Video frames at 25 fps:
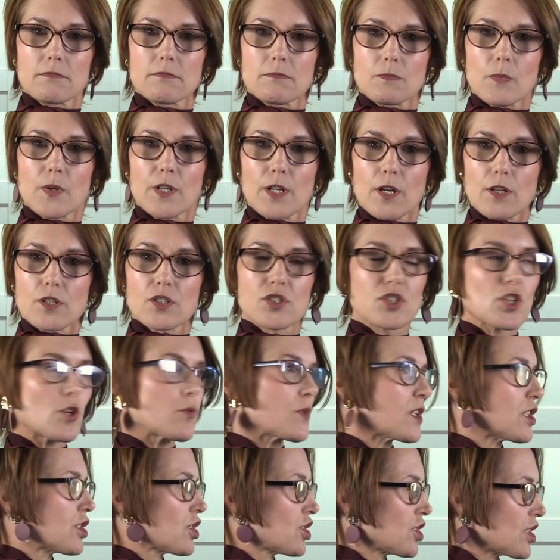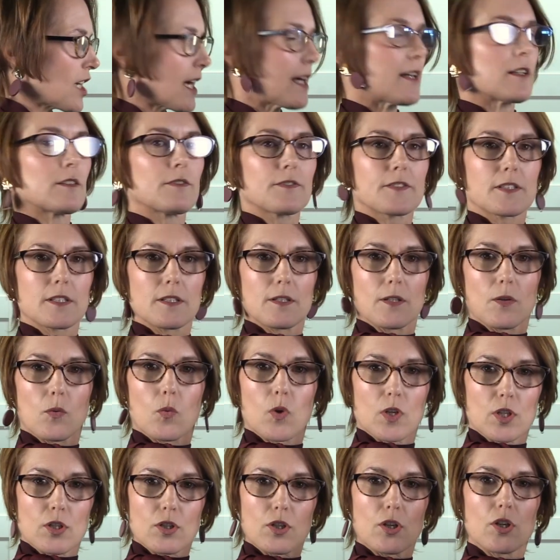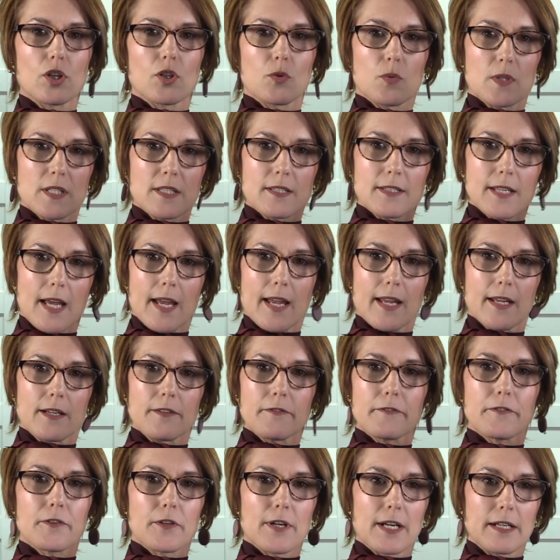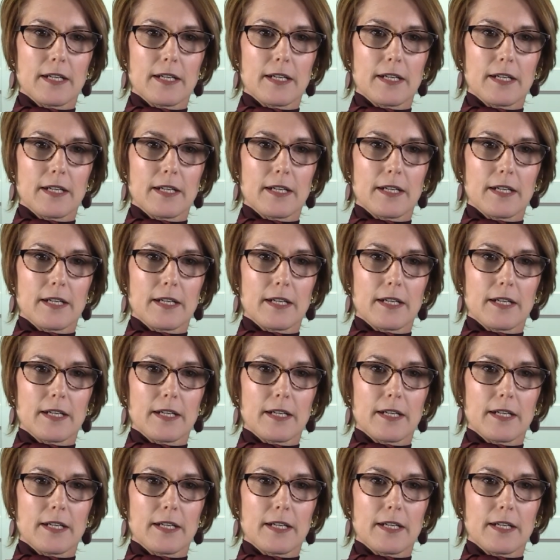We don't. So we shelved what God was saying for